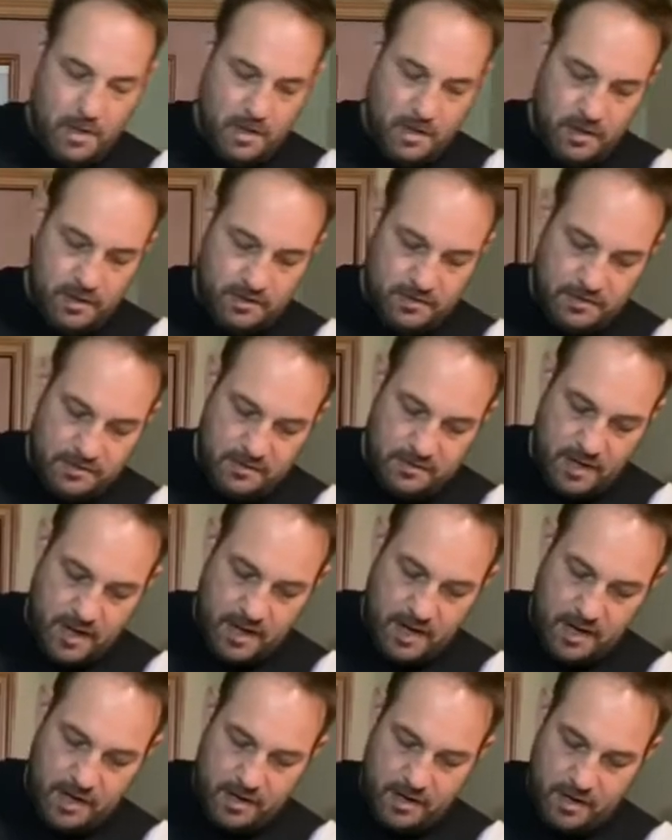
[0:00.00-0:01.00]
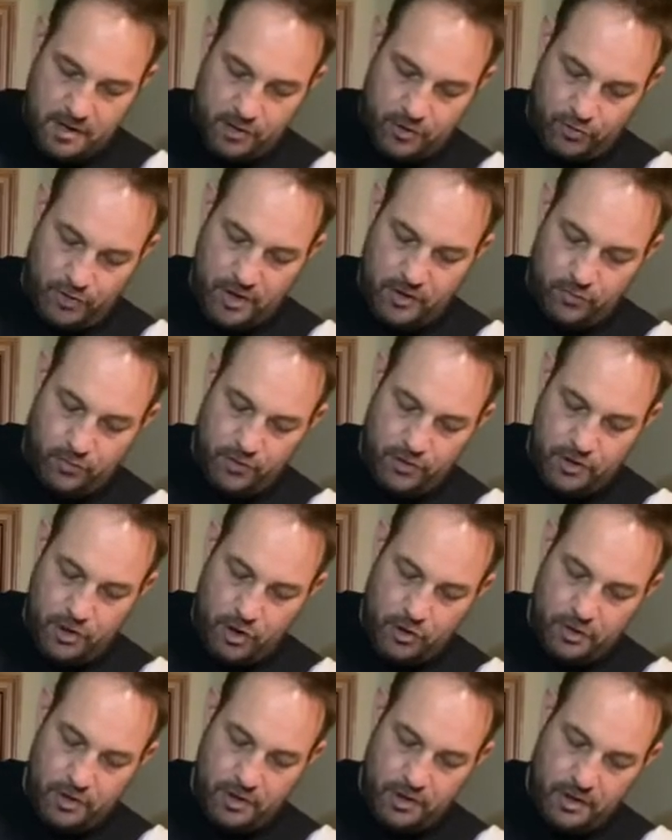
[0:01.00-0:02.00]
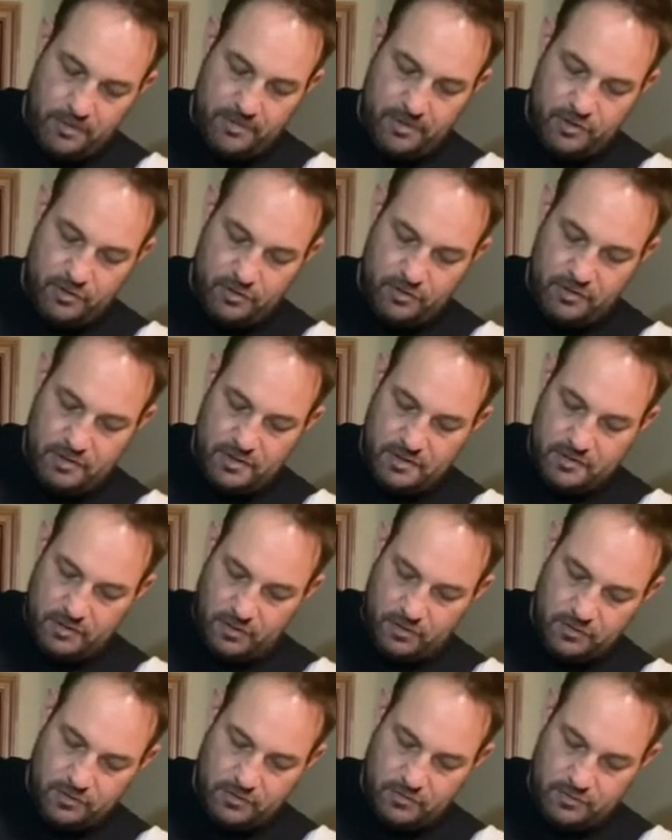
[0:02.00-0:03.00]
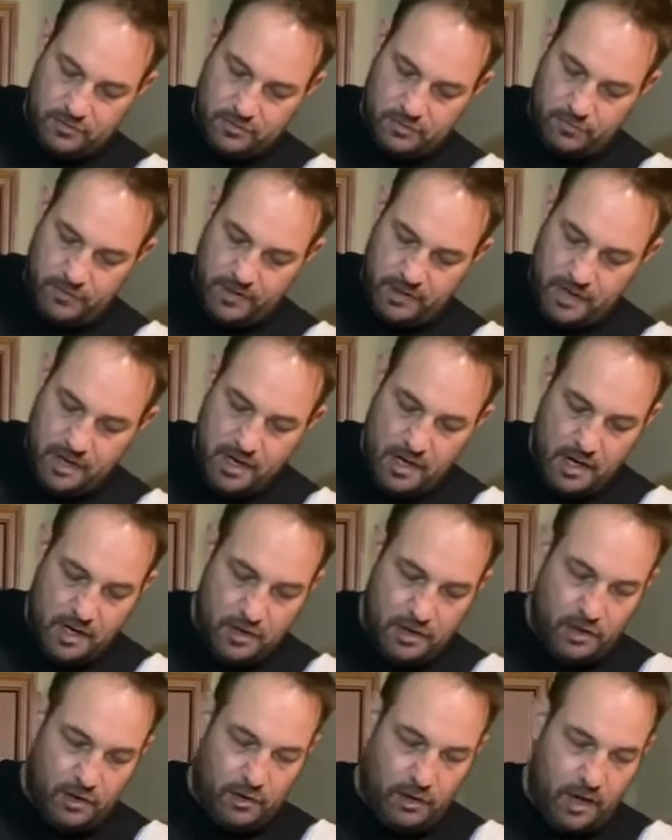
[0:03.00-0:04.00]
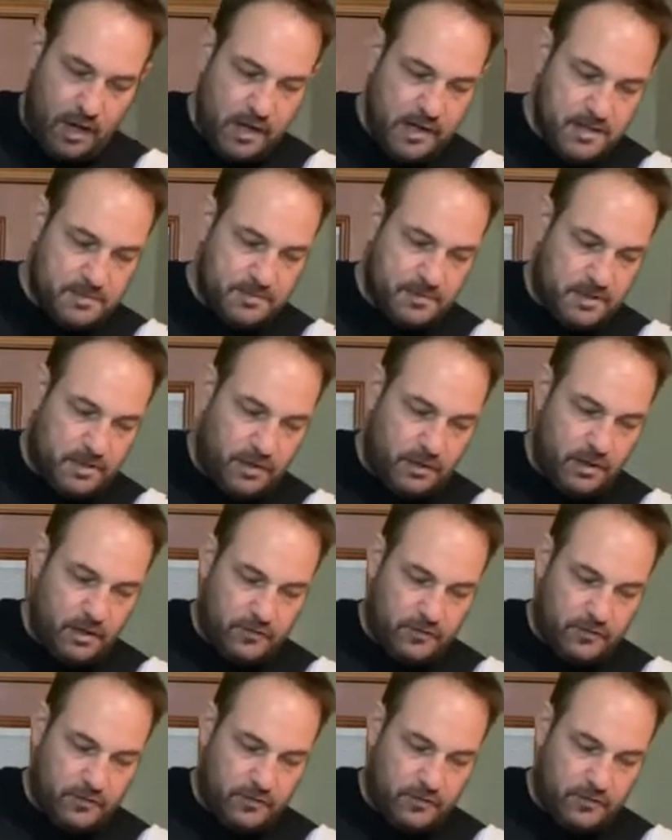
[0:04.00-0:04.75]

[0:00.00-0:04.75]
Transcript: This is the Greek yogurt. I've been using this also through the week. You know, a lot of these materials